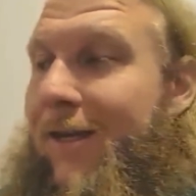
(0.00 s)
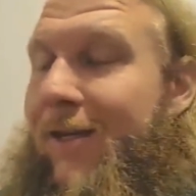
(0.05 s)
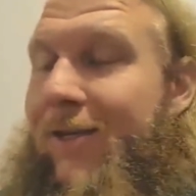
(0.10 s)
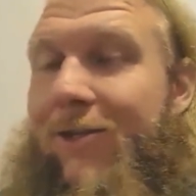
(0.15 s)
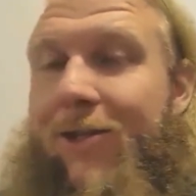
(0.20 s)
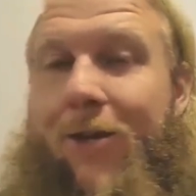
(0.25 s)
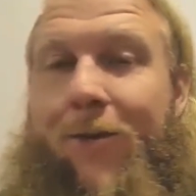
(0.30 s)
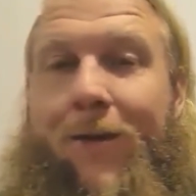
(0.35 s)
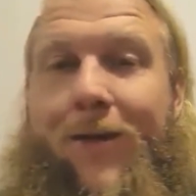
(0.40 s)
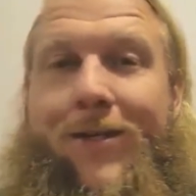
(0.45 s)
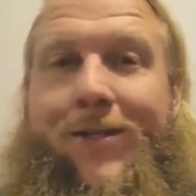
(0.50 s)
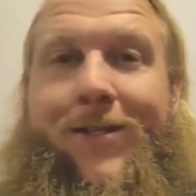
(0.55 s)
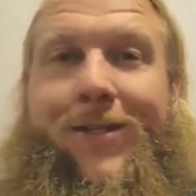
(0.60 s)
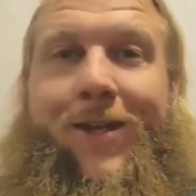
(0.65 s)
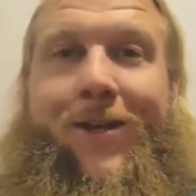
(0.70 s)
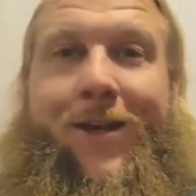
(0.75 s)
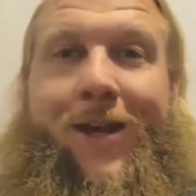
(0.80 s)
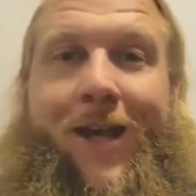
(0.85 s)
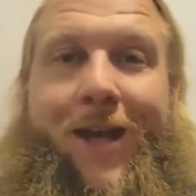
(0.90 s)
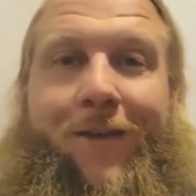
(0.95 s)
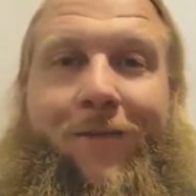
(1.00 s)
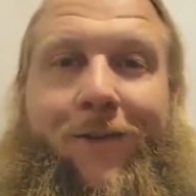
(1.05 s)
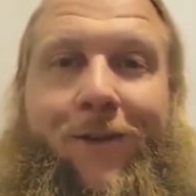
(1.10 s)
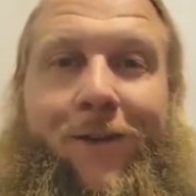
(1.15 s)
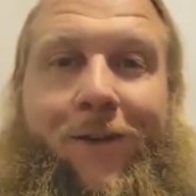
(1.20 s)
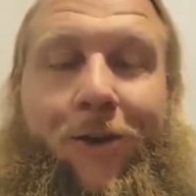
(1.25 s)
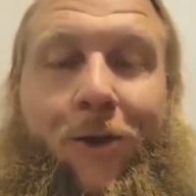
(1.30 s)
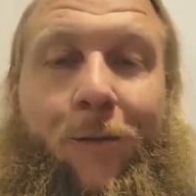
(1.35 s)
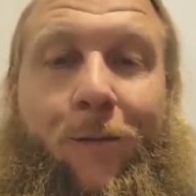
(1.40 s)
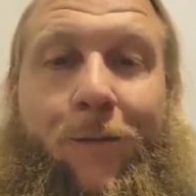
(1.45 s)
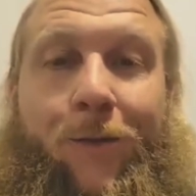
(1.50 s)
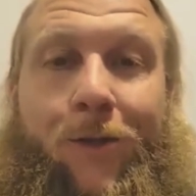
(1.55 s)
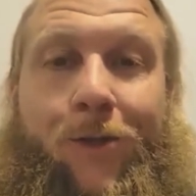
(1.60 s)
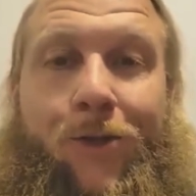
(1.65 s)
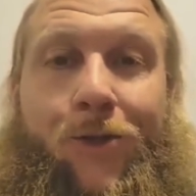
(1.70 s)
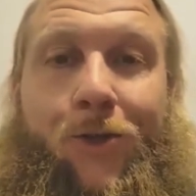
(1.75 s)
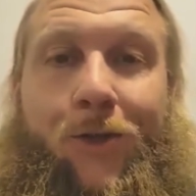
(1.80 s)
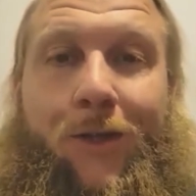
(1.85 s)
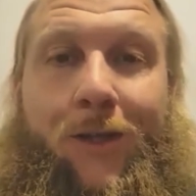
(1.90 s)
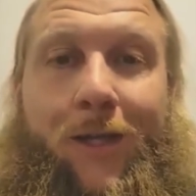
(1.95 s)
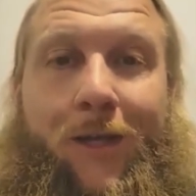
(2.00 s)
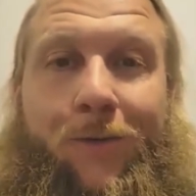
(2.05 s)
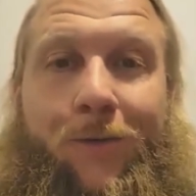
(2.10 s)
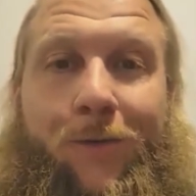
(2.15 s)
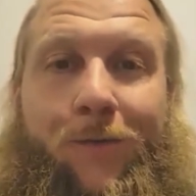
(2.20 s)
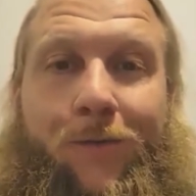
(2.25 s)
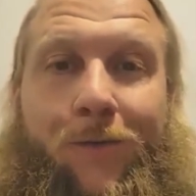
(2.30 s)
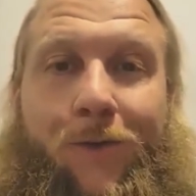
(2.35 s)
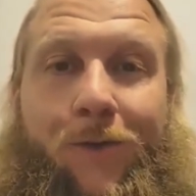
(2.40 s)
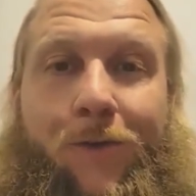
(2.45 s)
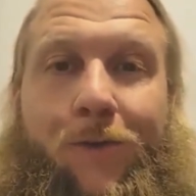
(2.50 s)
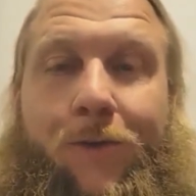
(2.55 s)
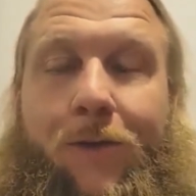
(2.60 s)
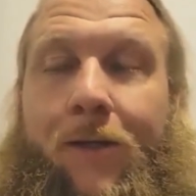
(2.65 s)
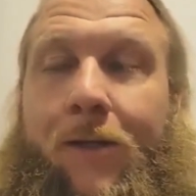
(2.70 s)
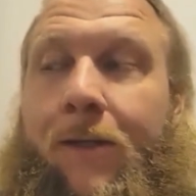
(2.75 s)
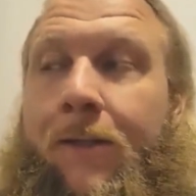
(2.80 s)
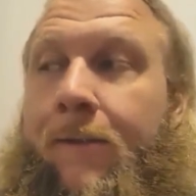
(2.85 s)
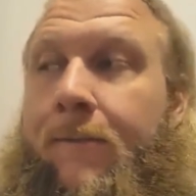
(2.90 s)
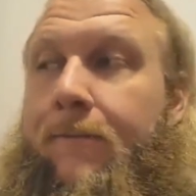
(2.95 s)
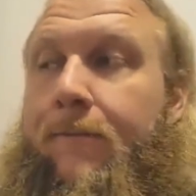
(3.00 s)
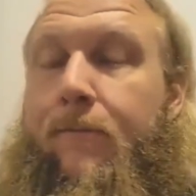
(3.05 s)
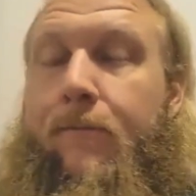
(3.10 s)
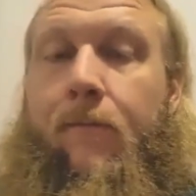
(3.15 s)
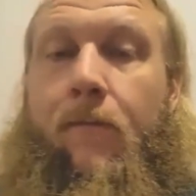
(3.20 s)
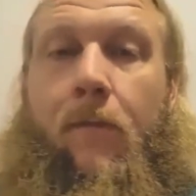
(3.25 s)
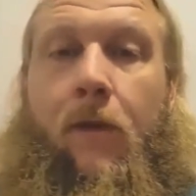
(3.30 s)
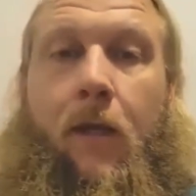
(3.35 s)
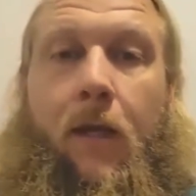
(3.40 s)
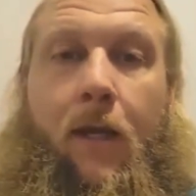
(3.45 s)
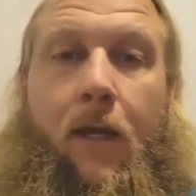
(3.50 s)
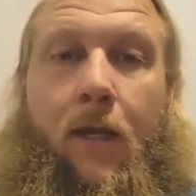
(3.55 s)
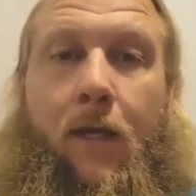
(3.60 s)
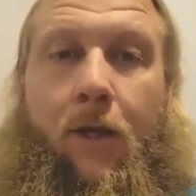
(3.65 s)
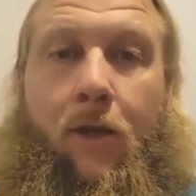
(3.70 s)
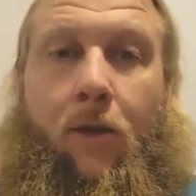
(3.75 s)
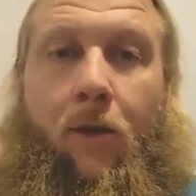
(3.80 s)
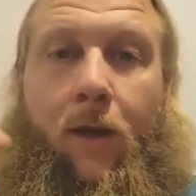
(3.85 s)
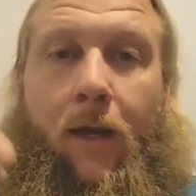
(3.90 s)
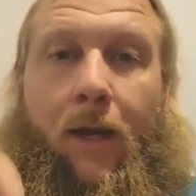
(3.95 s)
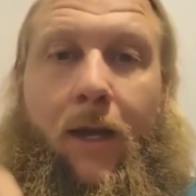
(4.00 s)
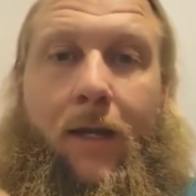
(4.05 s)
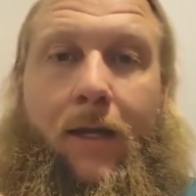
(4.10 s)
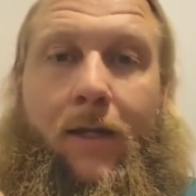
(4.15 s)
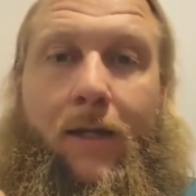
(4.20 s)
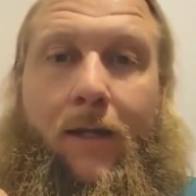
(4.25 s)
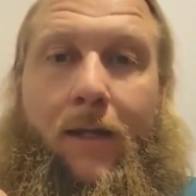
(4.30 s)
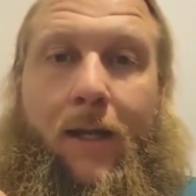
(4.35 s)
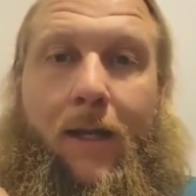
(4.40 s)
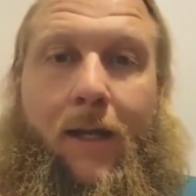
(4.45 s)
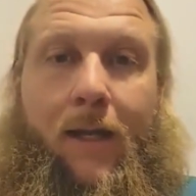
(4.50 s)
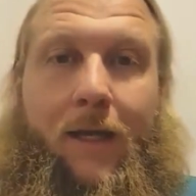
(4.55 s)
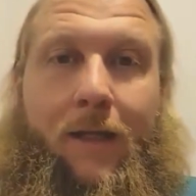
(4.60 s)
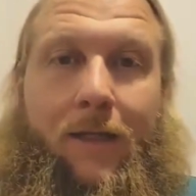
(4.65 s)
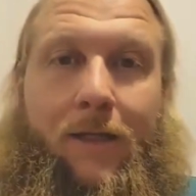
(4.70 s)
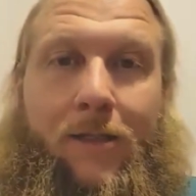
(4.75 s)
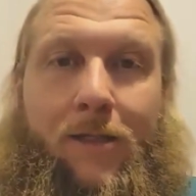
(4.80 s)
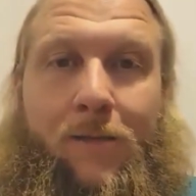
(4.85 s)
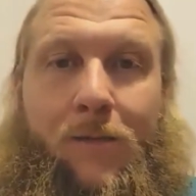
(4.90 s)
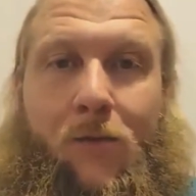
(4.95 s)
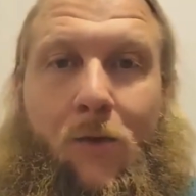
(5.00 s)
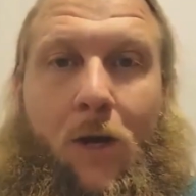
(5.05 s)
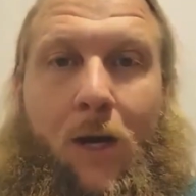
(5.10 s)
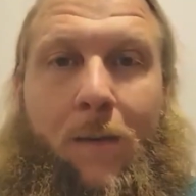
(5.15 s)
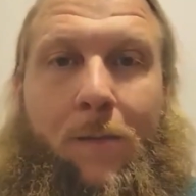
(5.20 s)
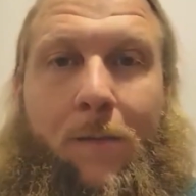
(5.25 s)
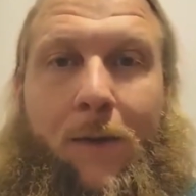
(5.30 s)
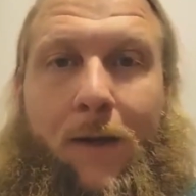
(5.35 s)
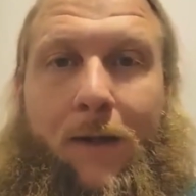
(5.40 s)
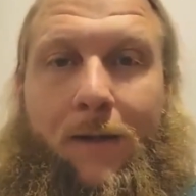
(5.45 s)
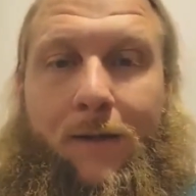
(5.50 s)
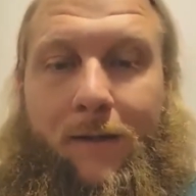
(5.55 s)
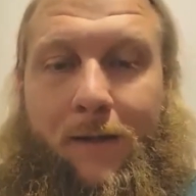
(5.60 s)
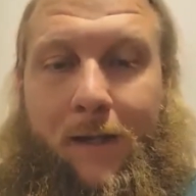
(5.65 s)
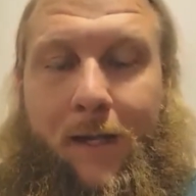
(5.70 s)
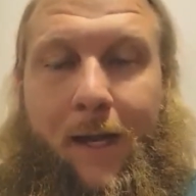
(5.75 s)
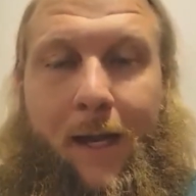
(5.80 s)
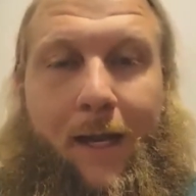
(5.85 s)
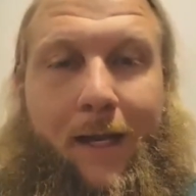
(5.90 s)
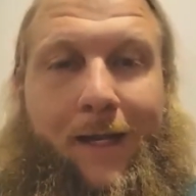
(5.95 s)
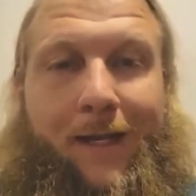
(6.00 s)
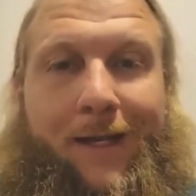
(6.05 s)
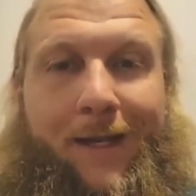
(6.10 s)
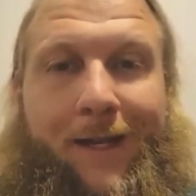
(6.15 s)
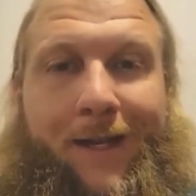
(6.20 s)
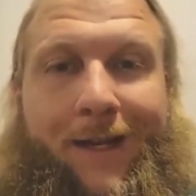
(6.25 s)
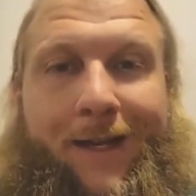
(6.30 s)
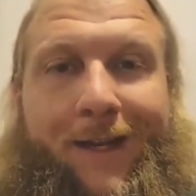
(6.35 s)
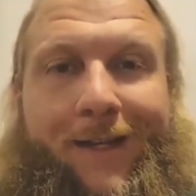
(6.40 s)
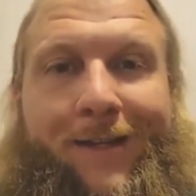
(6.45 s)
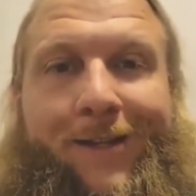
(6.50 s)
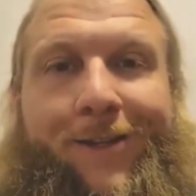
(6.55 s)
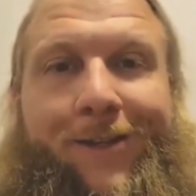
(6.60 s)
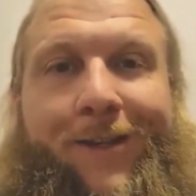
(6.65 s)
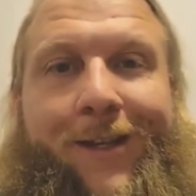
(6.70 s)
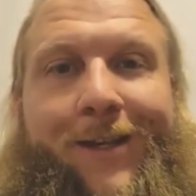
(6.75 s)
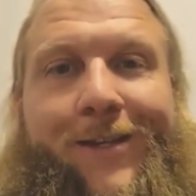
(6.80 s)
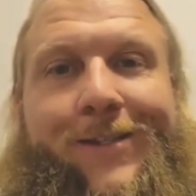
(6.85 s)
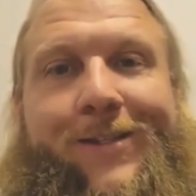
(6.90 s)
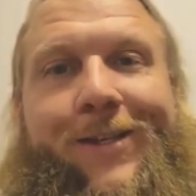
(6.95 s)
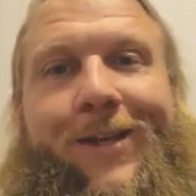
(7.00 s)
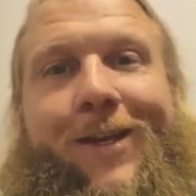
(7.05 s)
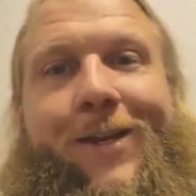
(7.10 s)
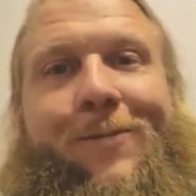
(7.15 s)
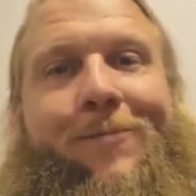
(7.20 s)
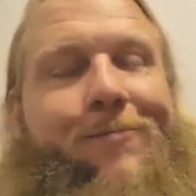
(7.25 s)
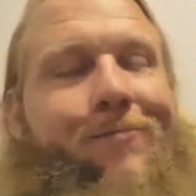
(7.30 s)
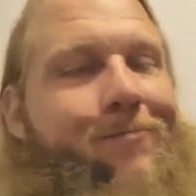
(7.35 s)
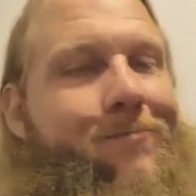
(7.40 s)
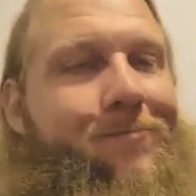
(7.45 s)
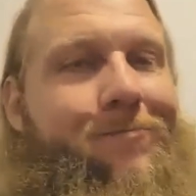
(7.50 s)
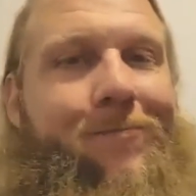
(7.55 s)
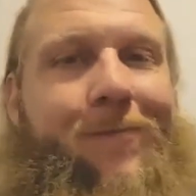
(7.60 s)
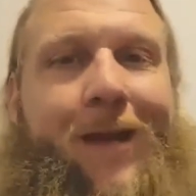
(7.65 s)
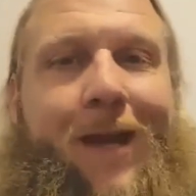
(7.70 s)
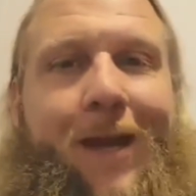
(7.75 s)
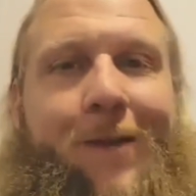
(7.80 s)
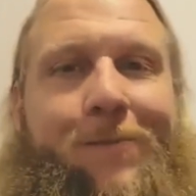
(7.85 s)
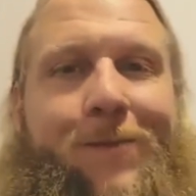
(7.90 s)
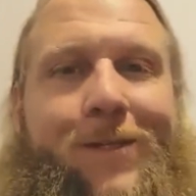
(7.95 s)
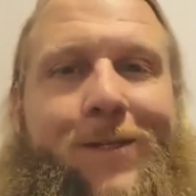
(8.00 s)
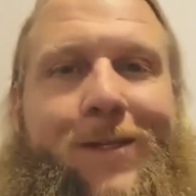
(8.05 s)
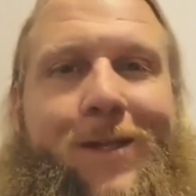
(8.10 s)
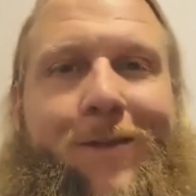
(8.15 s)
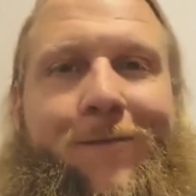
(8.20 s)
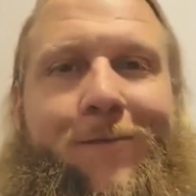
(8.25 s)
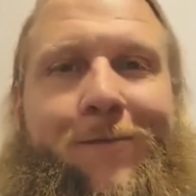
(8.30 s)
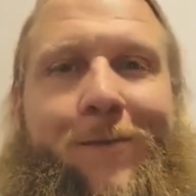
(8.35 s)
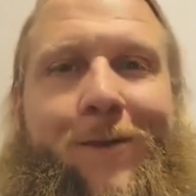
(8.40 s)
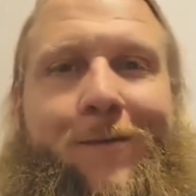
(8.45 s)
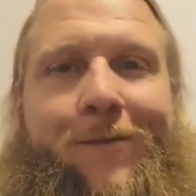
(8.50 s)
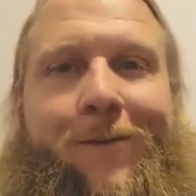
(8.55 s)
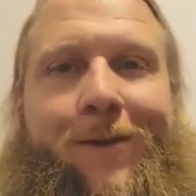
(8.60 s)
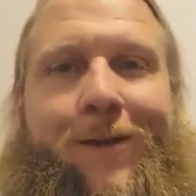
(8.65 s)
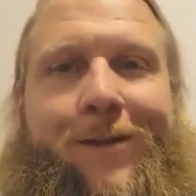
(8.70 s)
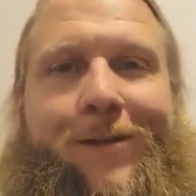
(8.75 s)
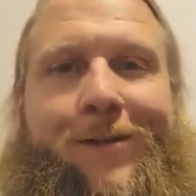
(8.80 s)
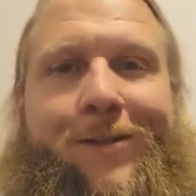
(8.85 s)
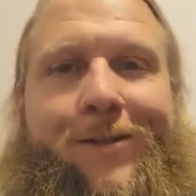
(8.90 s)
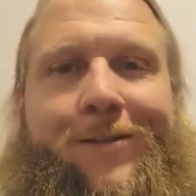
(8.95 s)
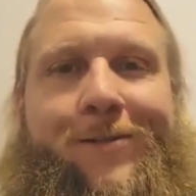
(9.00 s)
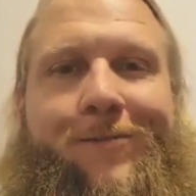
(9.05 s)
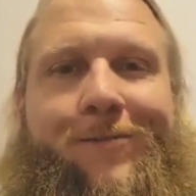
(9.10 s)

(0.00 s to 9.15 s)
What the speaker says: So anyways, there you have it. Hope you enjoyed that review. Go ahead and hit the subscribe button. And until next time, happy snuffing, my friends.